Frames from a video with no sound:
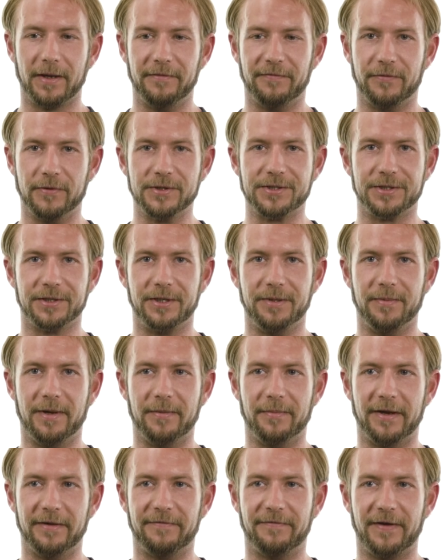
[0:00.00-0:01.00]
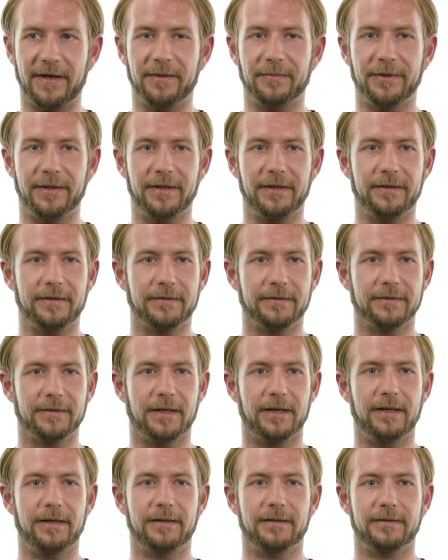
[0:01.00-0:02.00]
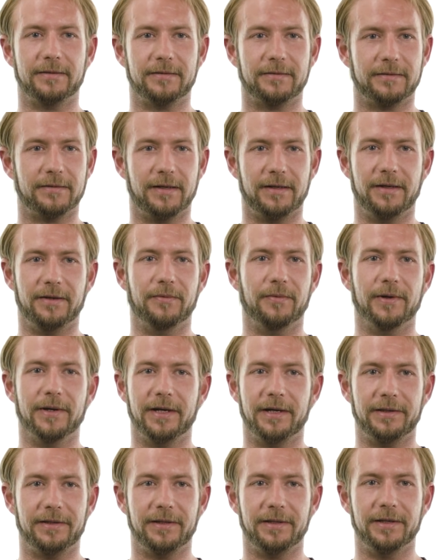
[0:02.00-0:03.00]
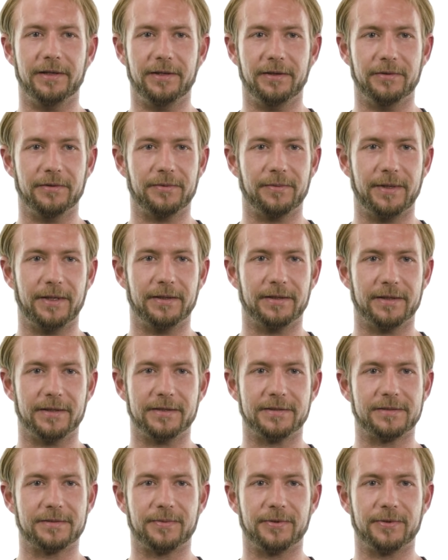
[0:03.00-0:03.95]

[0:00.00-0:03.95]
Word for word: Fortunately, man, my family like they didn't want anything to do with me at this